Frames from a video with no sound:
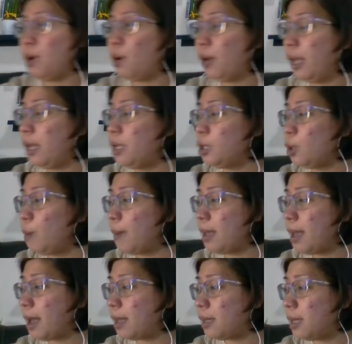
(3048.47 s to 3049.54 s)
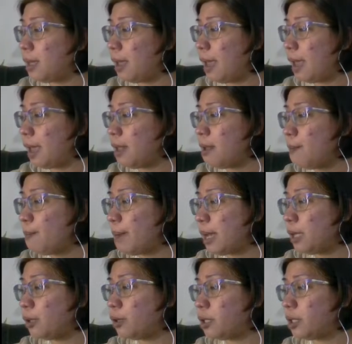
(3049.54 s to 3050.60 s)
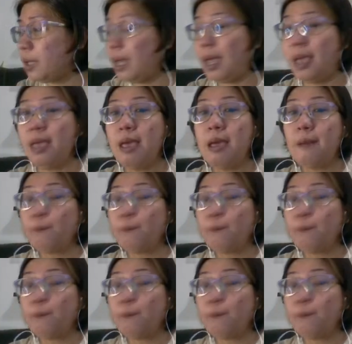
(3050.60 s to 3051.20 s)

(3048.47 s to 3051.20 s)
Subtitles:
Okay, so by adding n minus k.